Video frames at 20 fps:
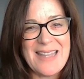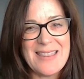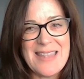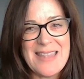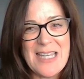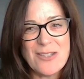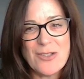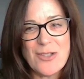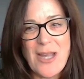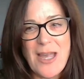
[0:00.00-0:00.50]

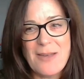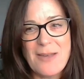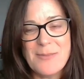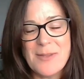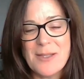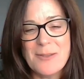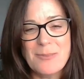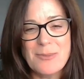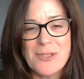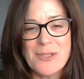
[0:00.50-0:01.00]
Yeah, thanks for
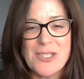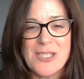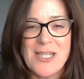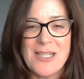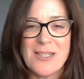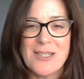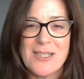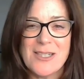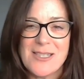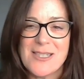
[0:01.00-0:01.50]
having me. I
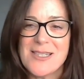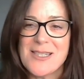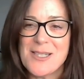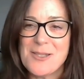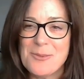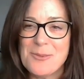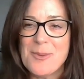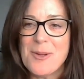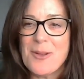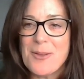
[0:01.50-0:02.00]
appreciate it. Good to
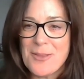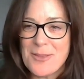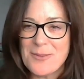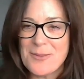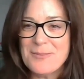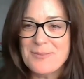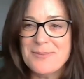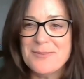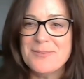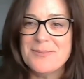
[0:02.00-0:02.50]
see you
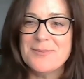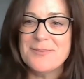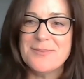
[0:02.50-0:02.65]
both.